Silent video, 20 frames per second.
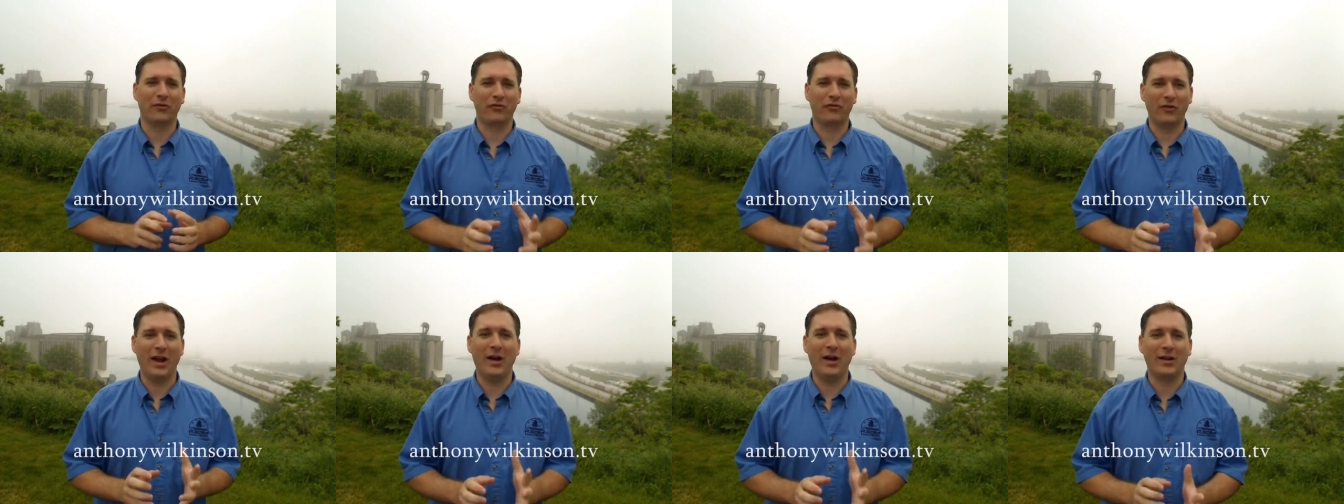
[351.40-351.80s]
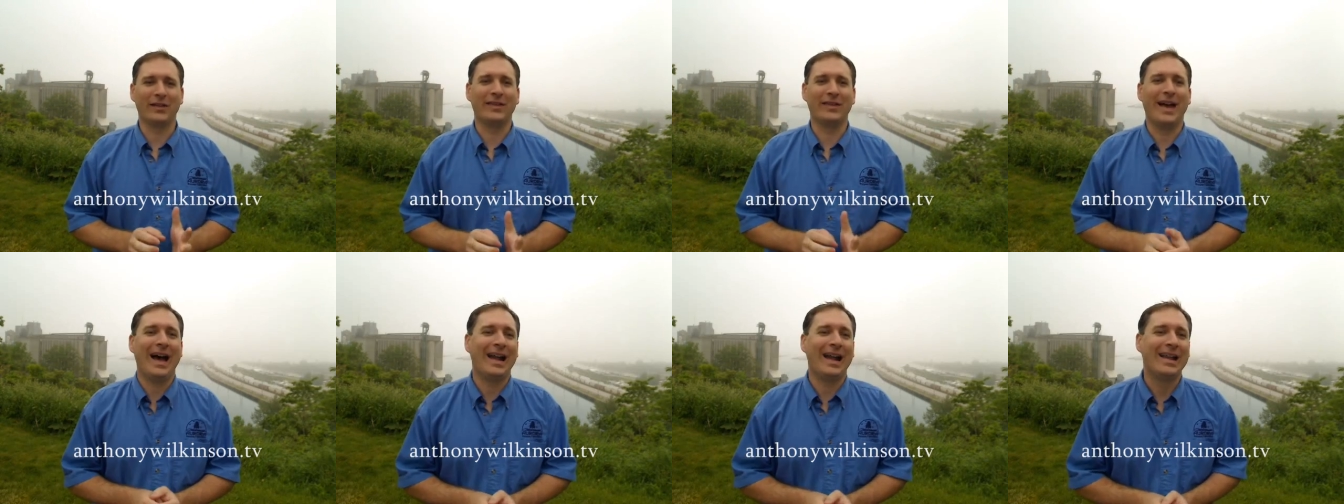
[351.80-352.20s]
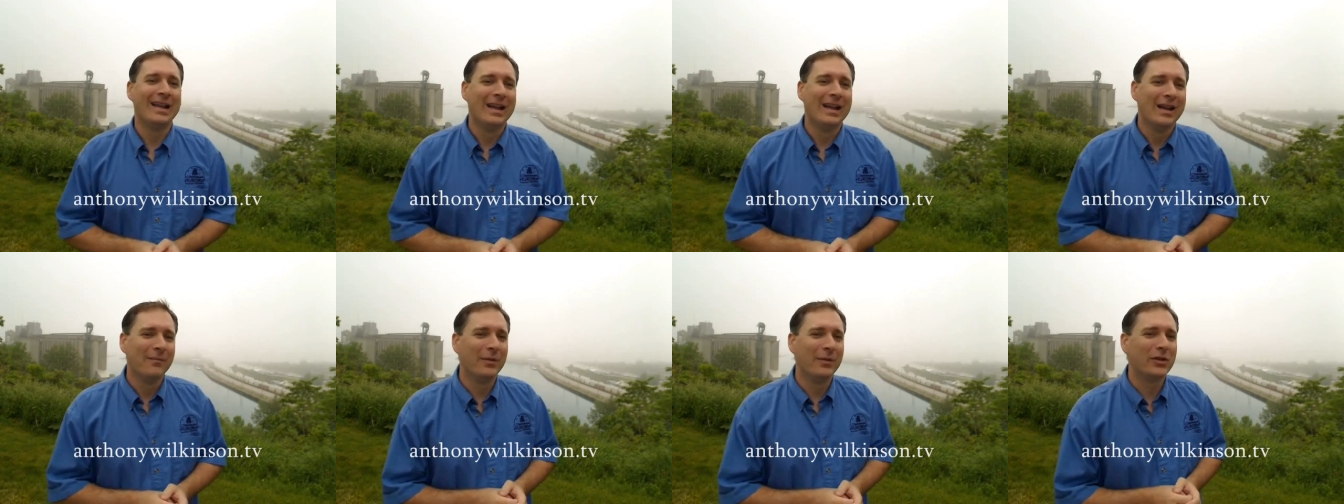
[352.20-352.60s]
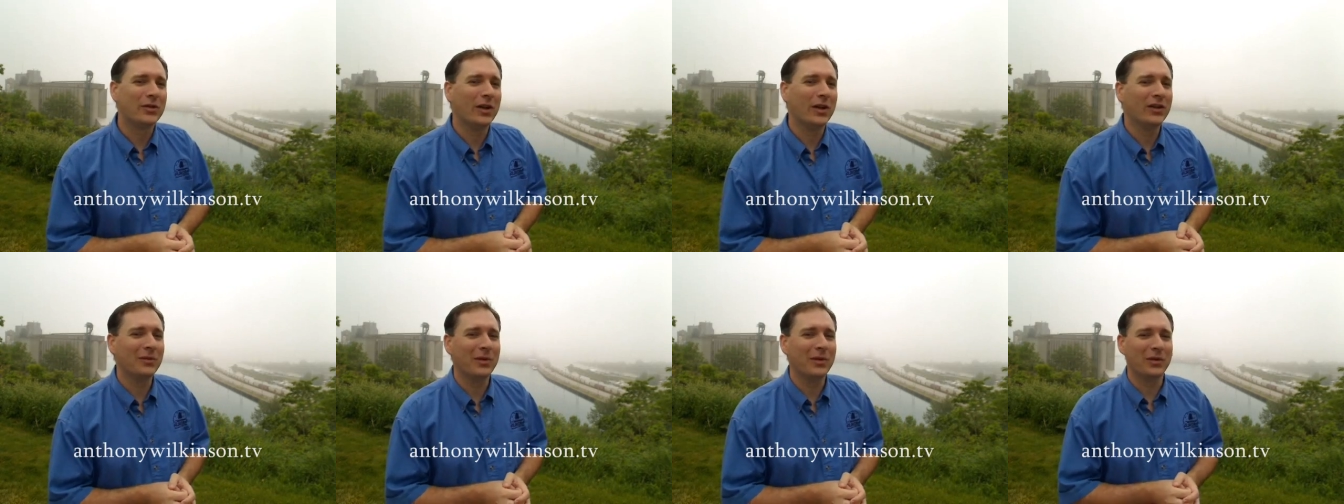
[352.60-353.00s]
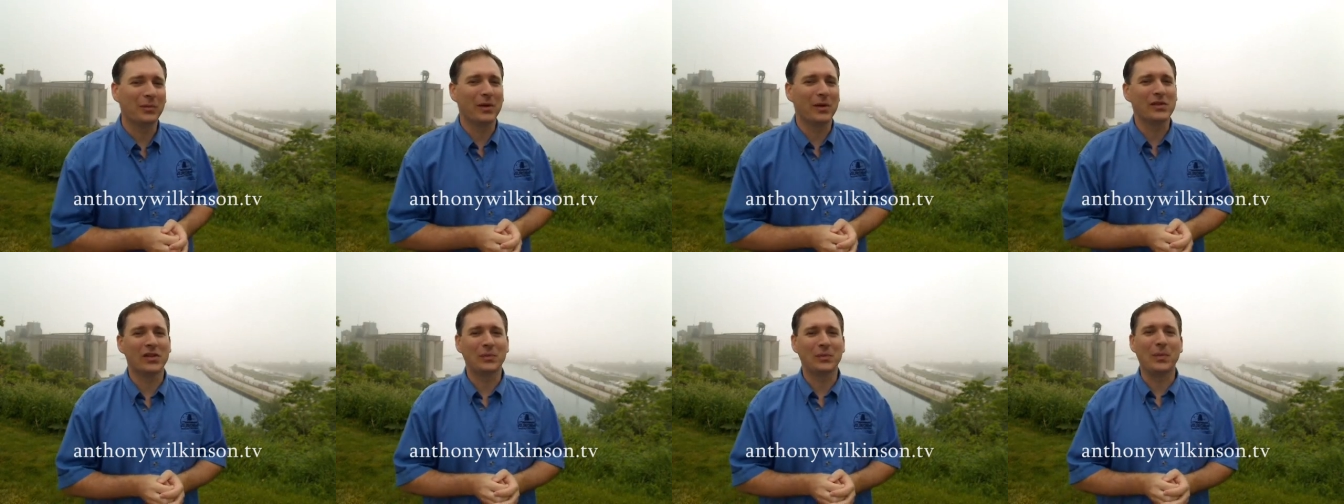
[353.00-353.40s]
to frown at that. But trust them as
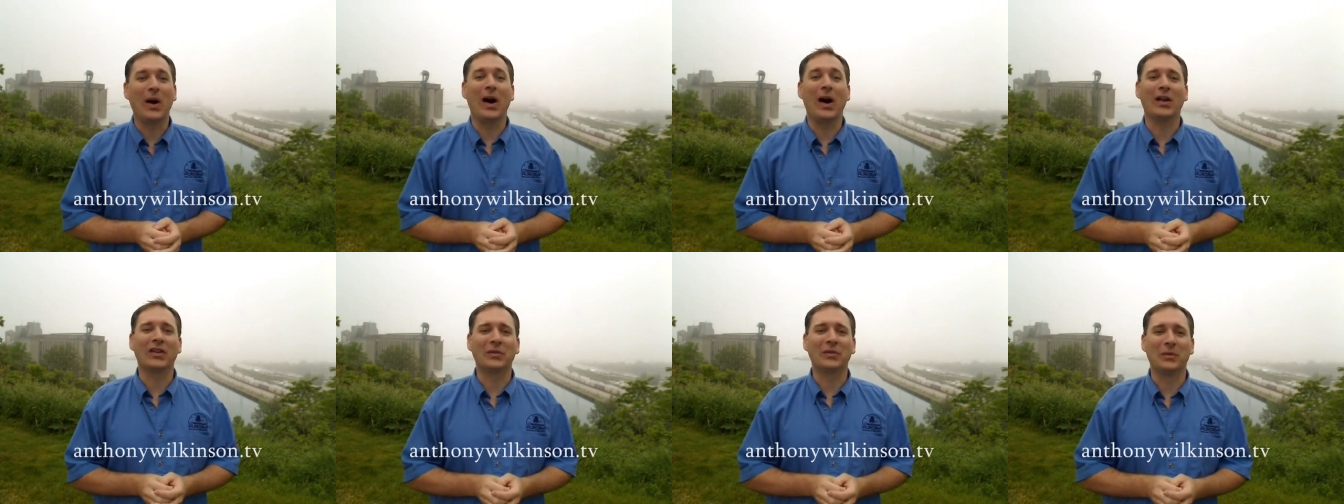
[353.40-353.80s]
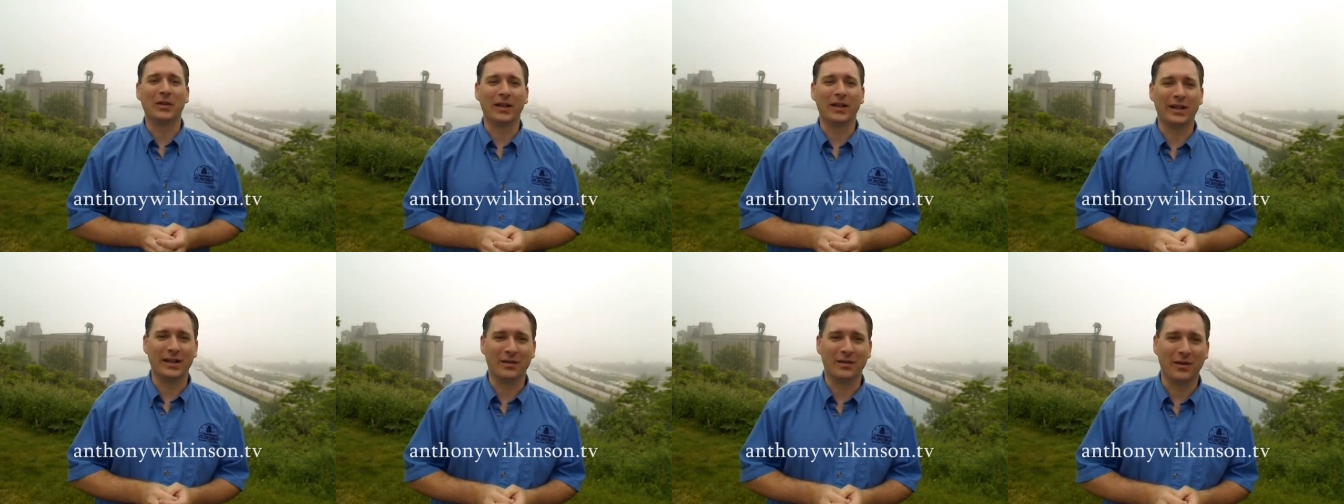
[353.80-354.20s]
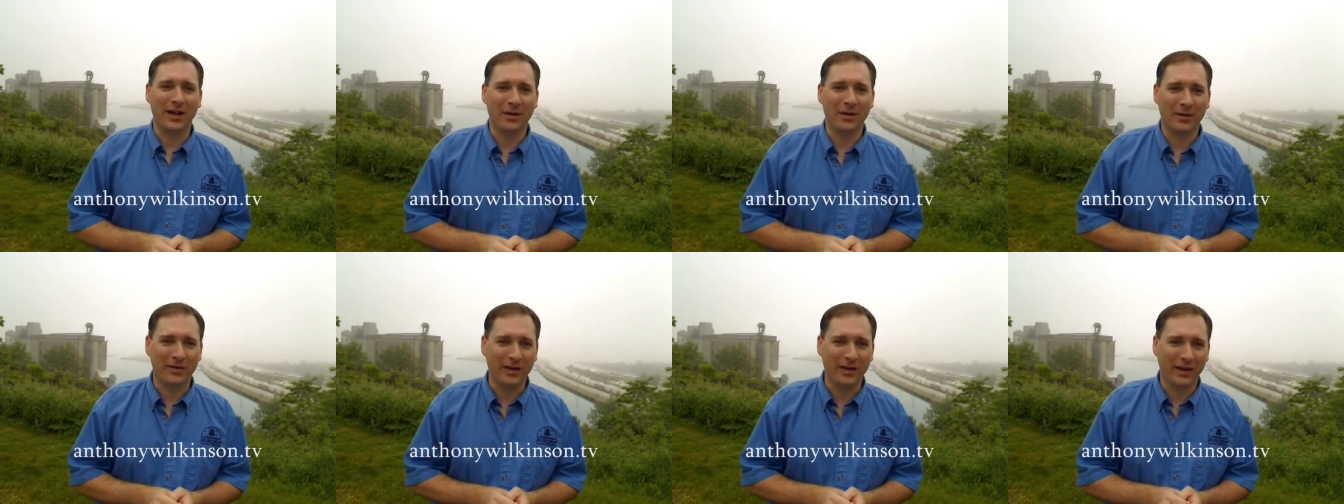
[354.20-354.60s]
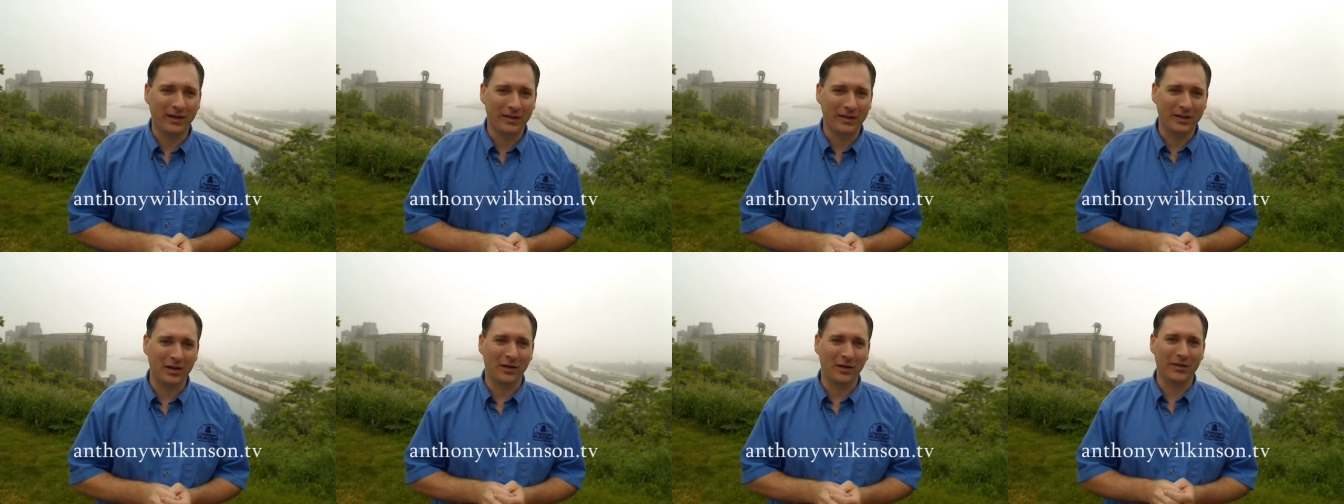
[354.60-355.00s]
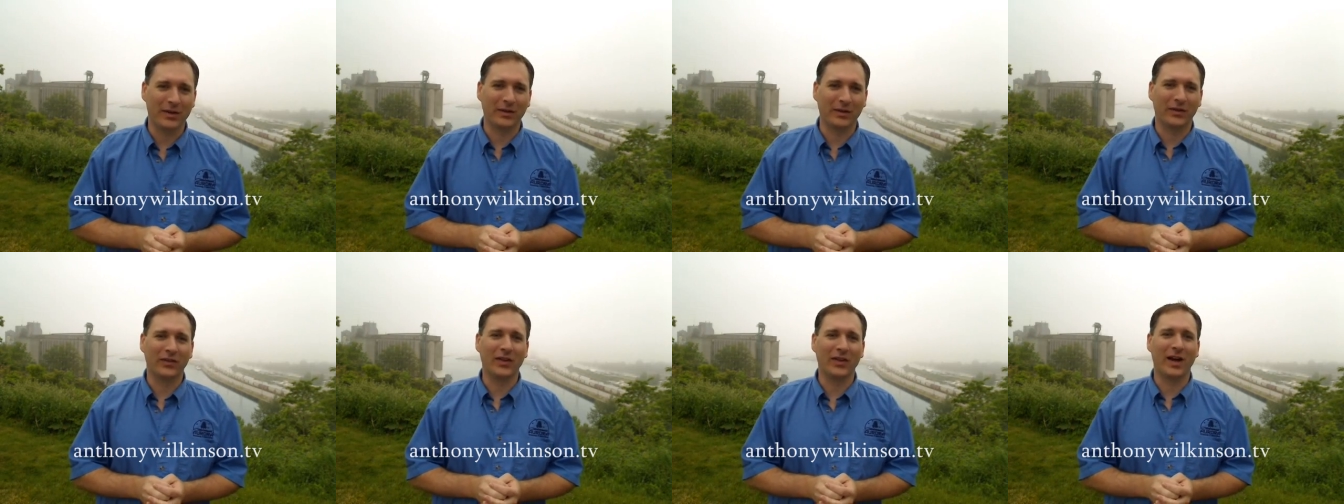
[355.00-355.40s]
much as possible anyway, without you know
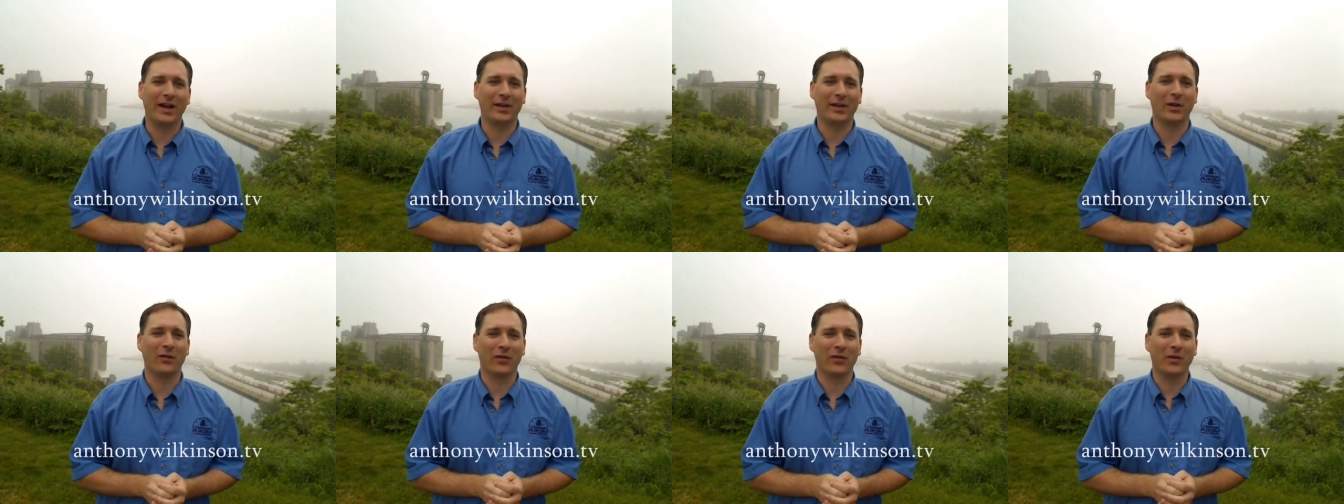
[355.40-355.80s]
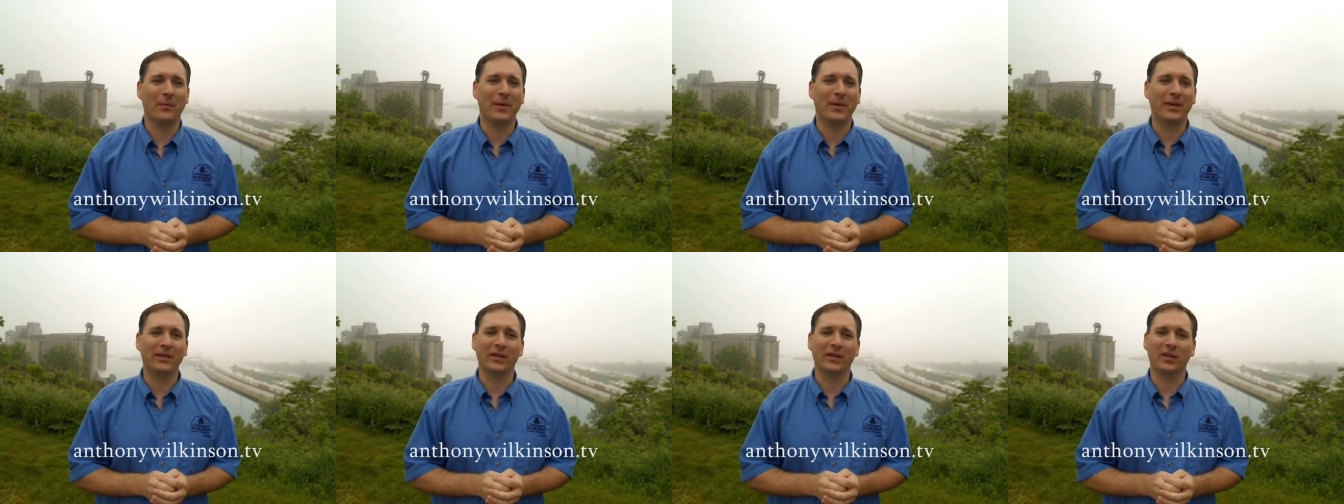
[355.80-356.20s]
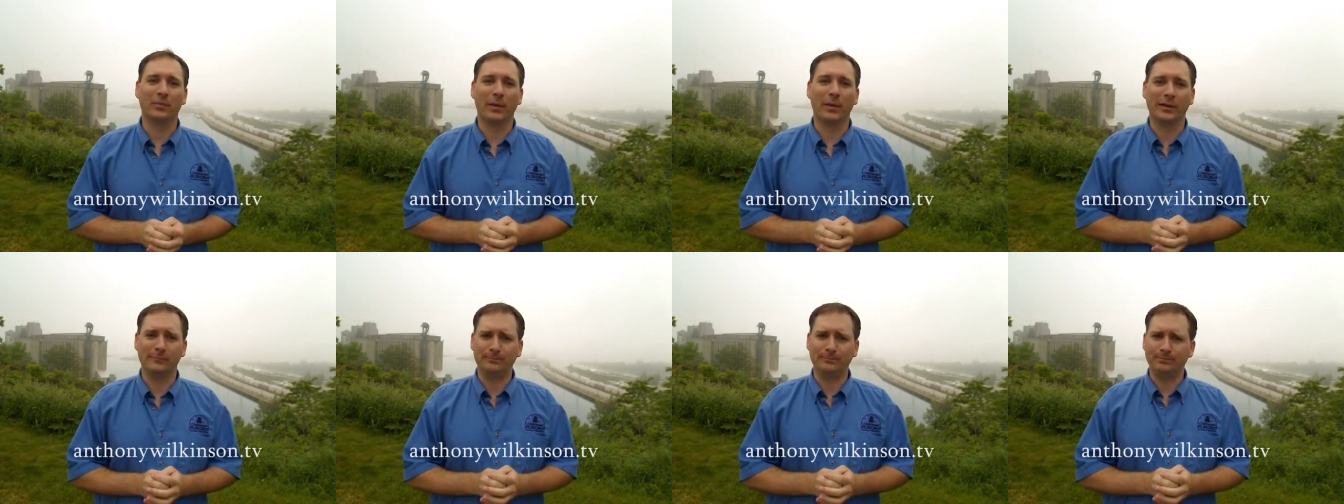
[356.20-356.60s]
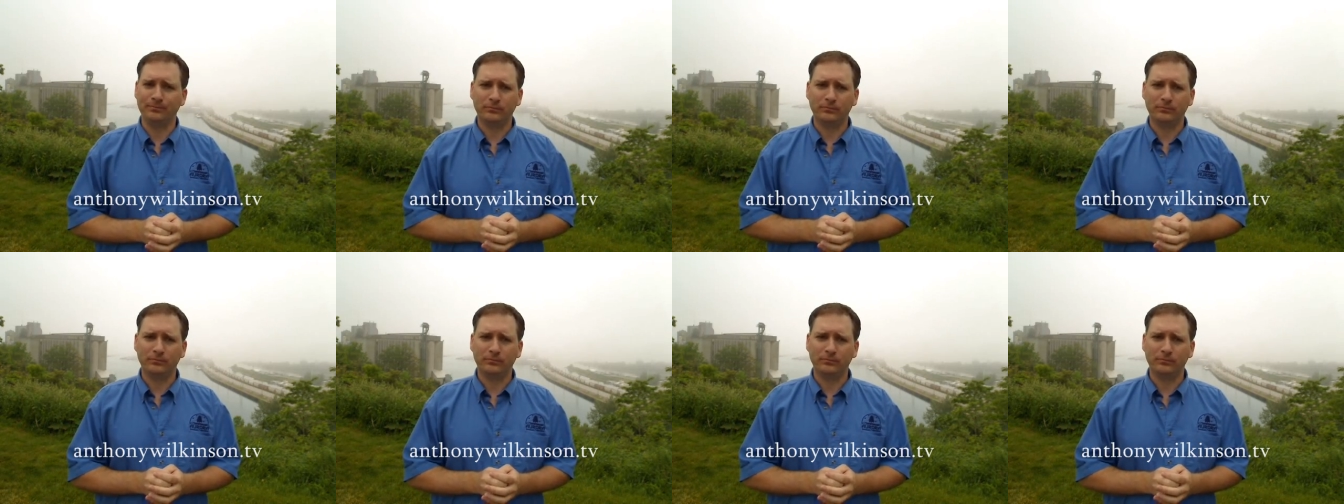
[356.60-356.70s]
without signing over the business. But